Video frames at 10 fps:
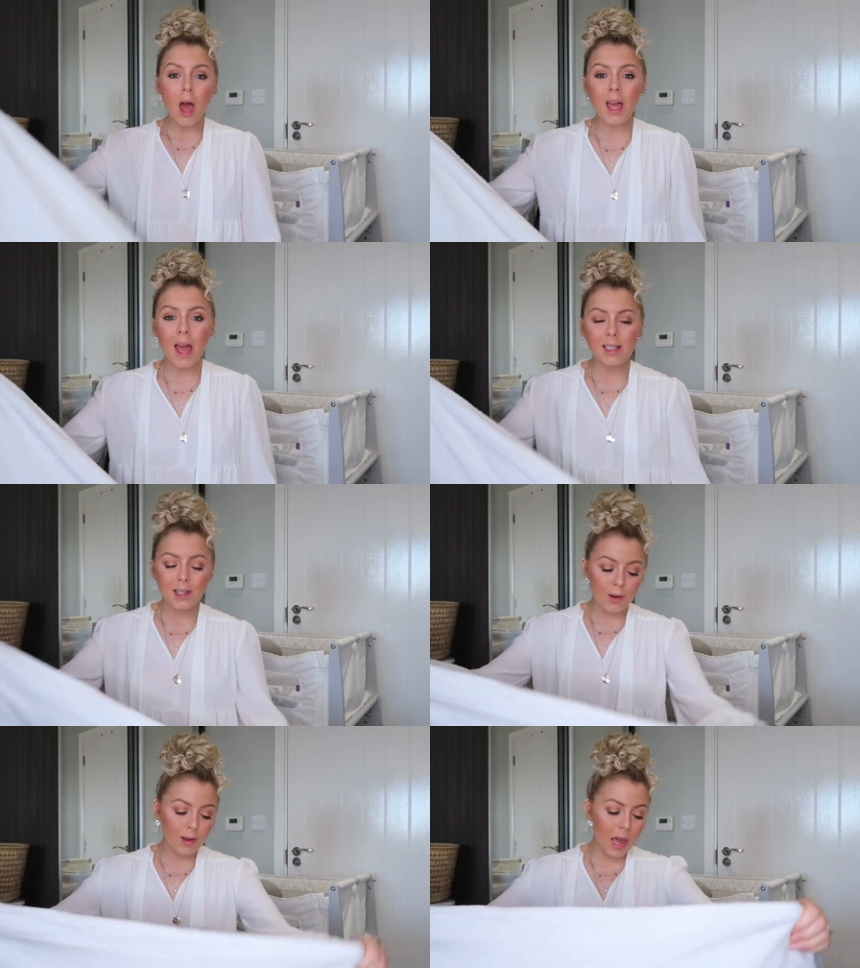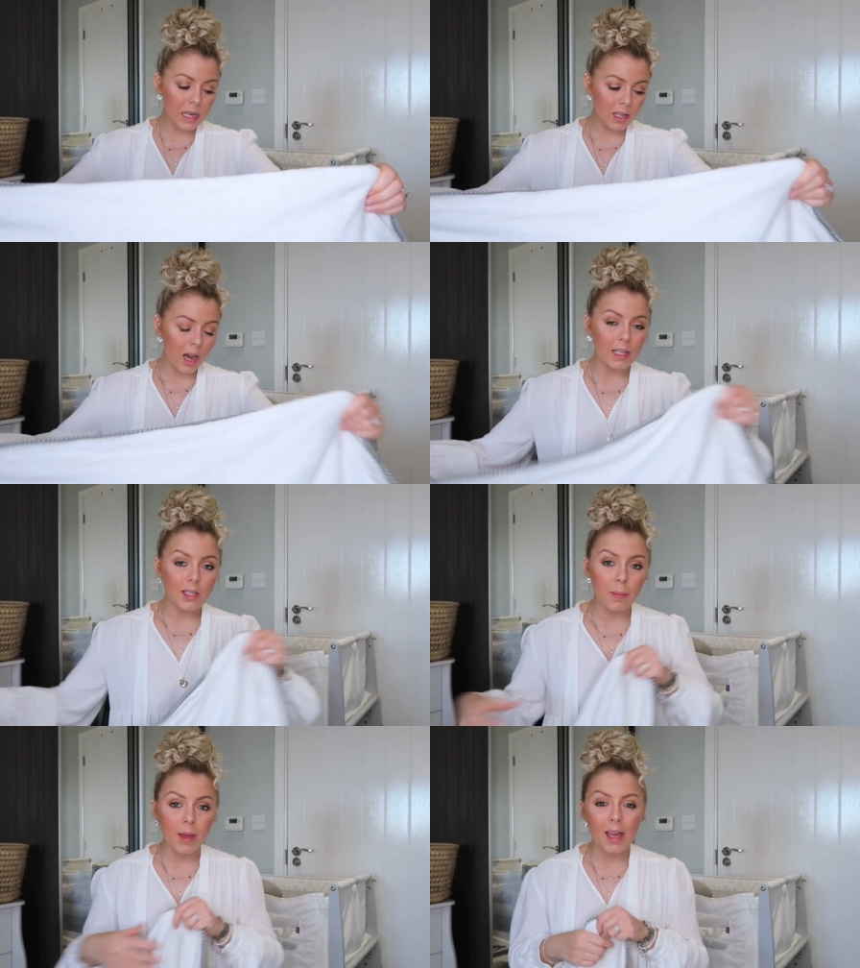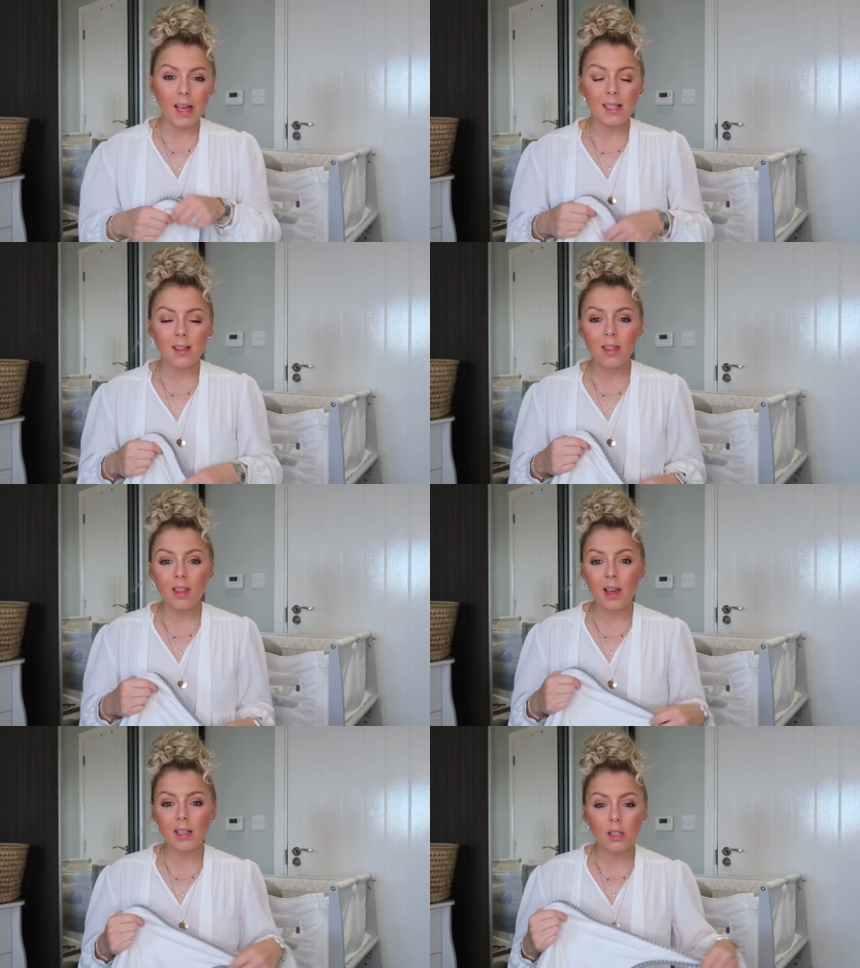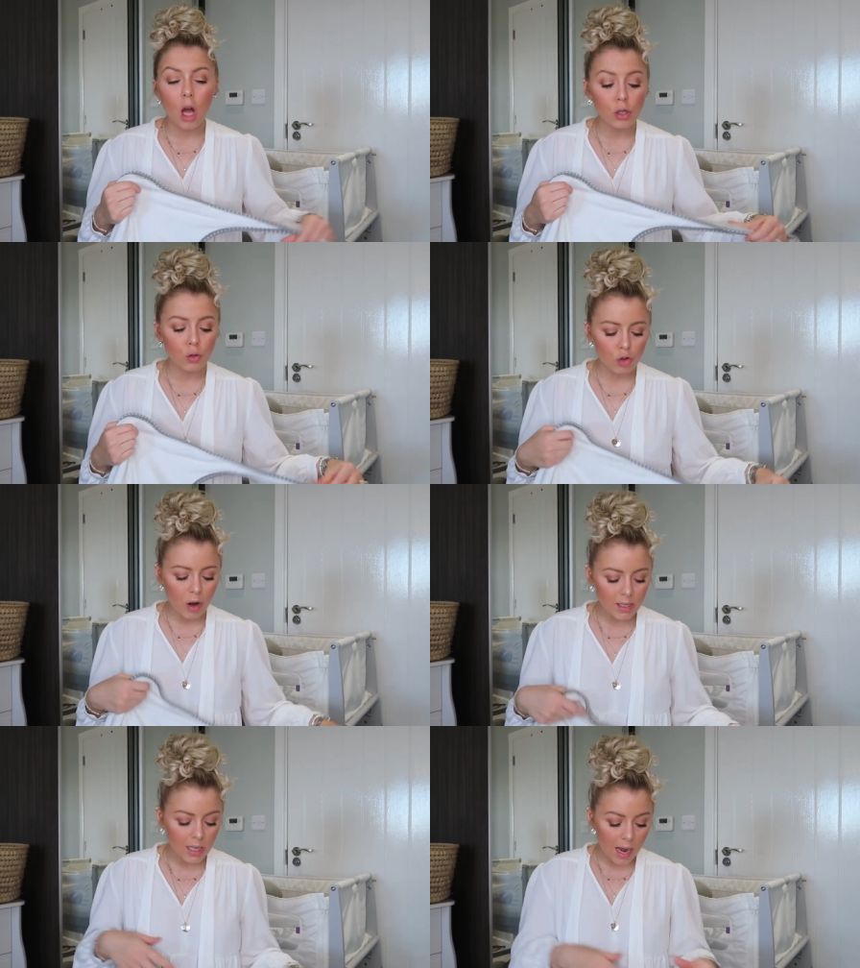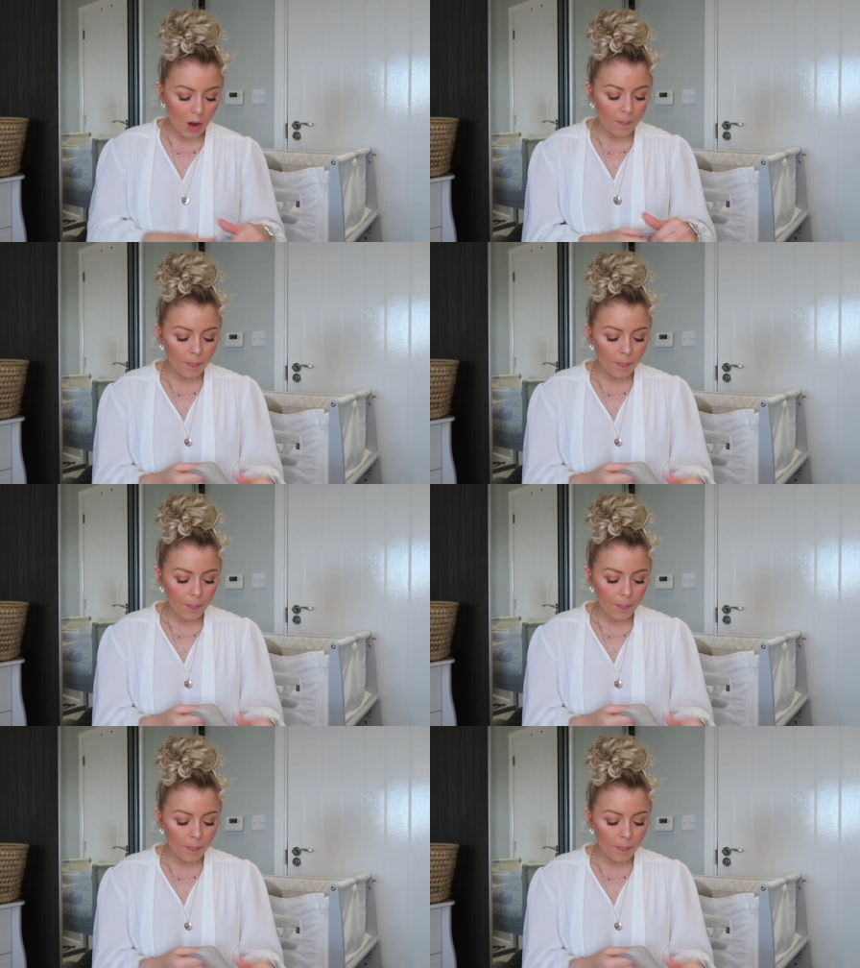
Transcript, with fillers: Okay, so next item is this Cuddledry Towel.